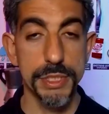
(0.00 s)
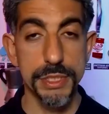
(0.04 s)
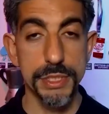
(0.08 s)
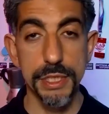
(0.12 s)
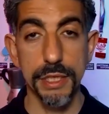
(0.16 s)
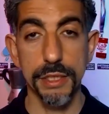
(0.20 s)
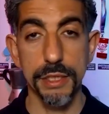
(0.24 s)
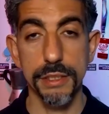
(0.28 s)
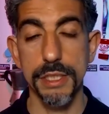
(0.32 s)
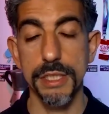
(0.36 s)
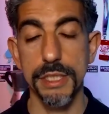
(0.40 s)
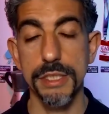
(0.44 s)

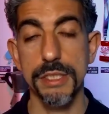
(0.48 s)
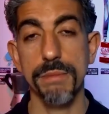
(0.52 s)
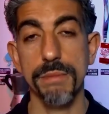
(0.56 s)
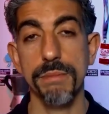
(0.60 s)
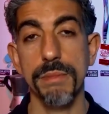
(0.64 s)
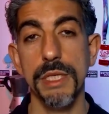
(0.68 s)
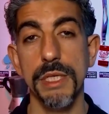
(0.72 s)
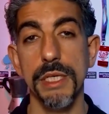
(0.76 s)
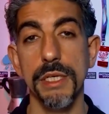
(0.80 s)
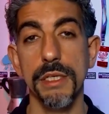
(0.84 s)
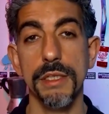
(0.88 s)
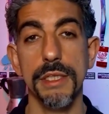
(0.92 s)
still, it doesn't
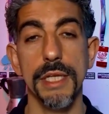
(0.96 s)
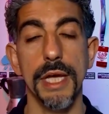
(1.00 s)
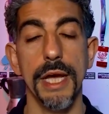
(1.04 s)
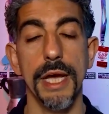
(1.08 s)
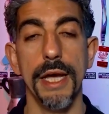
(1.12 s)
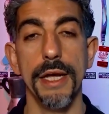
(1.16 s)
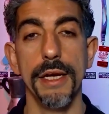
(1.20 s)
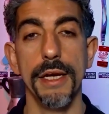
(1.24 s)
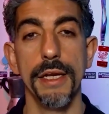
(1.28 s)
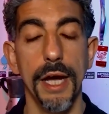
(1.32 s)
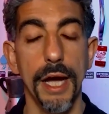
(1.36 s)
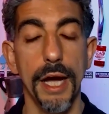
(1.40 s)
mean
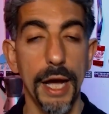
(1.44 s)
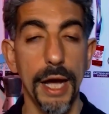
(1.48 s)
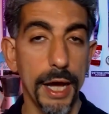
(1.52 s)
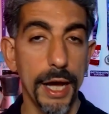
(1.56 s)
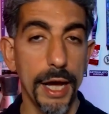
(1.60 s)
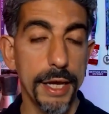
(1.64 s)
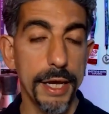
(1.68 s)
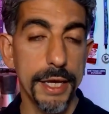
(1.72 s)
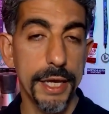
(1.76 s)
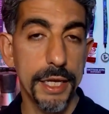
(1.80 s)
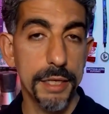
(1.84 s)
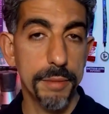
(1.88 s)
that a
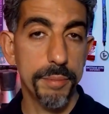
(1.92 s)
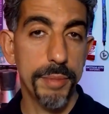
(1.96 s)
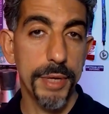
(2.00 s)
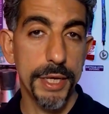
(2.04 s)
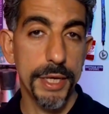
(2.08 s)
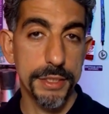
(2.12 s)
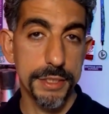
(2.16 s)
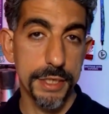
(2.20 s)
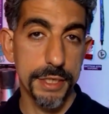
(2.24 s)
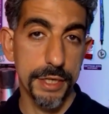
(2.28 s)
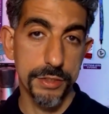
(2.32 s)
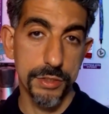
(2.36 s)
high-end
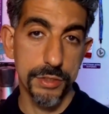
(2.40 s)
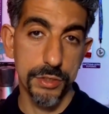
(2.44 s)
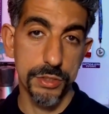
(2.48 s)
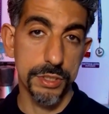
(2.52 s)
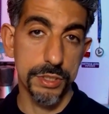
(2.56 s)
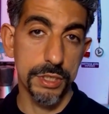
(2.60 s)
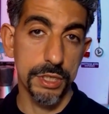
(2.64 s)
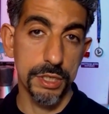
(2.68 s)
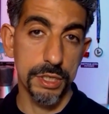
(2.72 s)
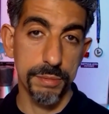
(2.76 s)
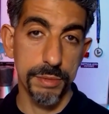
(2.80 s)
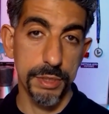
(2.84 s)
pen tester is
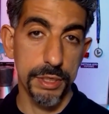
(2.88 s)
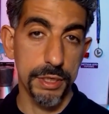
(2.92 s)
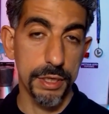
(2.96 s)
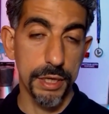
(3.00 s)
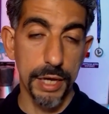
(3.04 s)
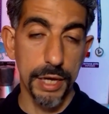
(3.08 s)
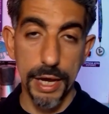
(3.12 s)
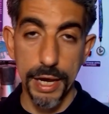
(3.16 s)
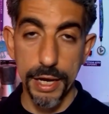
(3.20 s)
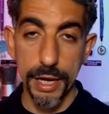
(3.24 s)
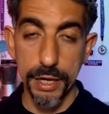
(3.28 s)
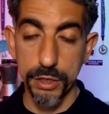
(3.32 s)
going to be
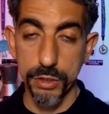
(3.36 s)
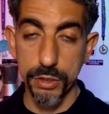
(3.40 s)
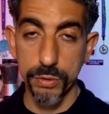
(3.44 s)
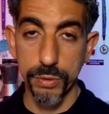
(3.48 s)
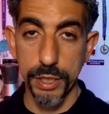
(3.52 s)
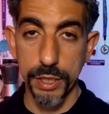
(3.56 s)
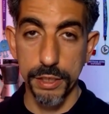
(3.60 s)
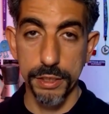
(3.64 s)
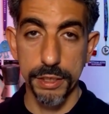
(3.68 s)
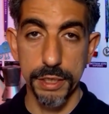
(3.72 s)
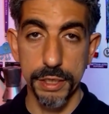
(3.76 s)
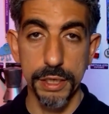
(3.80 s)
higher
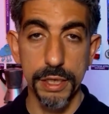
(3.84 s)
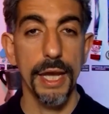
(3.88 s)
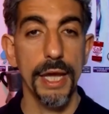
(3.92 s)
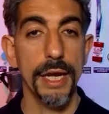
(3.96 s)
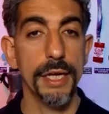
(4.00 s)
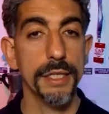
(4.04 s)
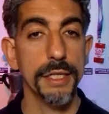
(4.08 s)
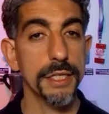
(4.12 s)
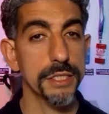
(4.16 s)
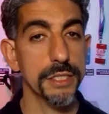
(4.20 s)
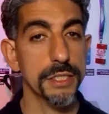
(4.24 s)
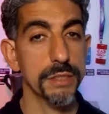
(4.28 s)
quality. And
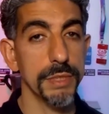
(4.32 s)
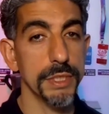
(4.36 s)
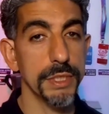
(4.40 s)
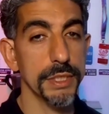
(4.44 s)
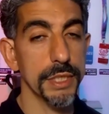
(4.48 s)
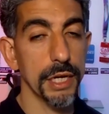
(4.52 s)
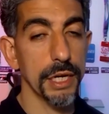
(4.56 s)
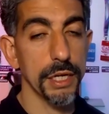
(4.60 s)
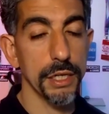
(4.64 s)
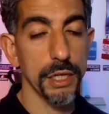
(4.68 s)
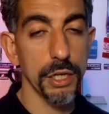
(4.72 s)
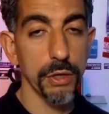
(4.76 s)
it doesn't mean
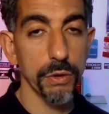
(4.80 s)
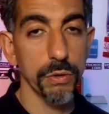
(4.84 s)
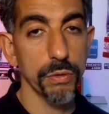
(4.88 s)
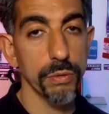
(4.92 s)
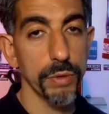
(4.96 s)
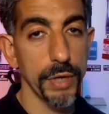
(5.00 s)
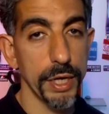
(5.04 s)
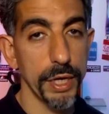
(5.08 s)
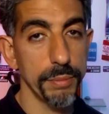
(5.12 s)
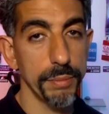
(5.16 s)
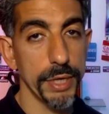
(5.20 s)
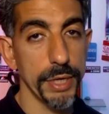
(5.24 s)
that a
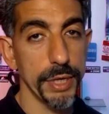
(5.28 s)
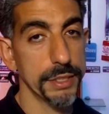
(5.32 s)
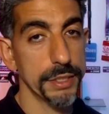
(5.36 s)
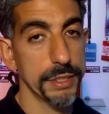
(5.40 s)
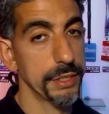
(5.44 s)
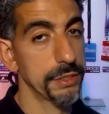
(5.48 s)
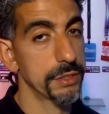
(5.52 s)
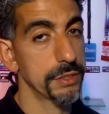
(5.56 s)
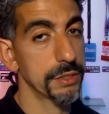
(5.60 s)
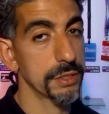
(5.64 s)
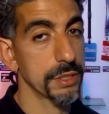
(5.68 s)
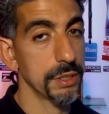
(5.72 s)
low-end pen
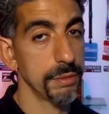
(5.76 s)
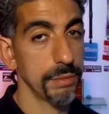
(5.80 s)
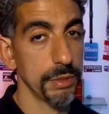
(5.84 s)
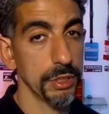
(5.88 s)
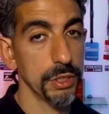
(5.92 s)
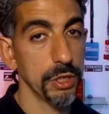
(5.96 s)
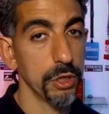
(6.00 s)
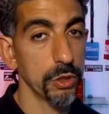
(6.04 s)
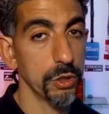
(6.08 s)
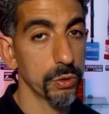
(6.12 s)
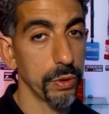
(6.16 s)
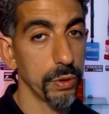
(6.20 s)
tester is going to be
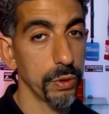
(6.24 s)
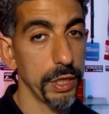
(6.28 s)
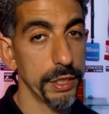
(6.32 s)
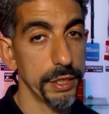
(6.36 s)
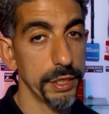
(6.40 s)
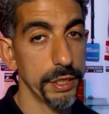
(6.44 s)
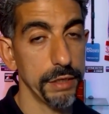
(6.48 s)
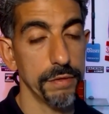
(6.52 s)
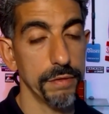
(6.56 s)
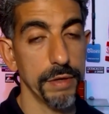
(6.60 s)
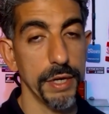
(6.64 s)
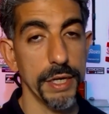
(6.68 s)
low
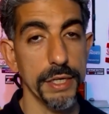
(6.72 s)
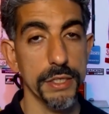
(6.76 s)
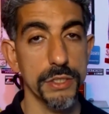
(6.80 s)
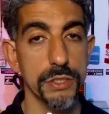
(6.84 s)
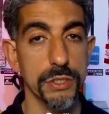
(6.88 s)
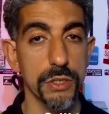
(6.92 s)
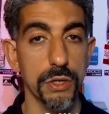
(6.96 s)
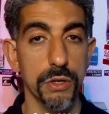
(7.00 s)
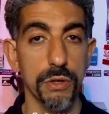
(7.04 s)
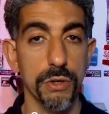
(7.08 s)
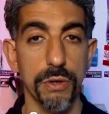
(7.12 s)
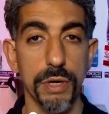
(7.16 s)
quality, right?
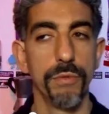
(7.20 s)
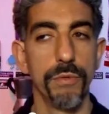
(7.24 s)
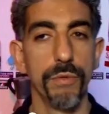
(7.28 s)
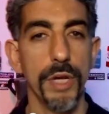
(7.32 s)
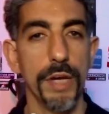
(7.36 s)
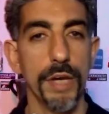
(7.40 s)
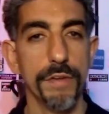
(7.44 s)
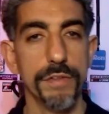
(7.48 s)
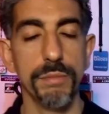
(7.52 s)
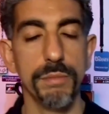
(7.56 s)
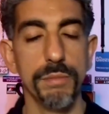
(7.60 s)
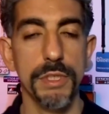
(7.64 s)
So we
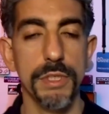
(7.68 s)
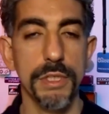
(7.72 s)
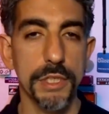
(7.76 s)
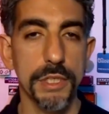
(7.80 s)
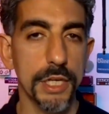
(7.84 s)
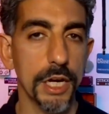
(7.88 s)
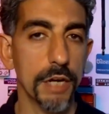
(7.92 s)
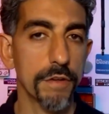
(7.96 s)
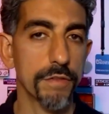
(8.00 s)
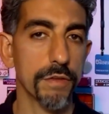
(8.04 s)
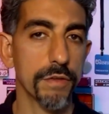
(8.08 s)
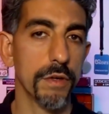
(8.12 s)
have to be
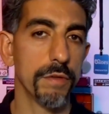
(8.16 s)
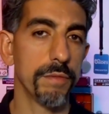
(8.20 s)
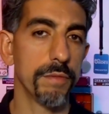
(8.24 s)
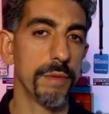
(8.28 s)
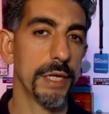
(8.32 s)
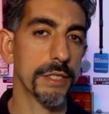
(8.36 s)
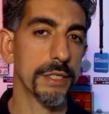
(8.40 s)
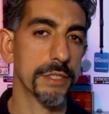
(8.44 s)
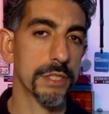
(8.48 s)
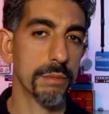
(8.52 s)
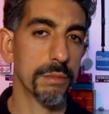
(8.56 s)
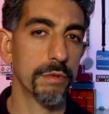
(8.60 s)
careful
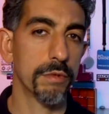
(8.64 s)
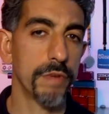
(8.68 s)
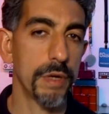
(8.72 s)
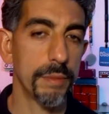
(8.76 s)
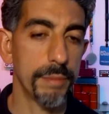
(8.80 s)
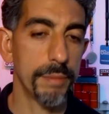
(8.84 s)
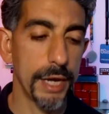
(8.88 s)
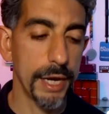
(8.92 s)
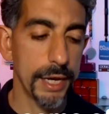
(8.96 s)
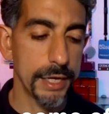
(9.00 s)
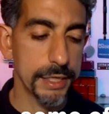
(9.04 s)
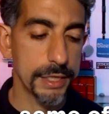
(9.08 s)
about some of our
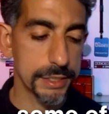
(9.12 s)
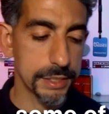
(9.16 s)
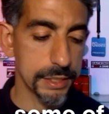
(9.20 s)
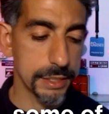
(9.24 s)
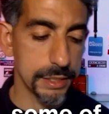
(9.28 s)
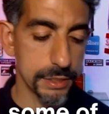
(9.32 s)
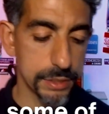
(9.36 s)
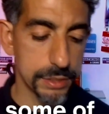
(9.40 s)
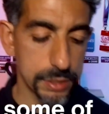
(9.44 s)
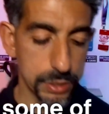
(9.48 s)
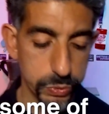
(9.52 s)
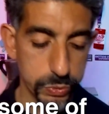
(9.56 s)
biases as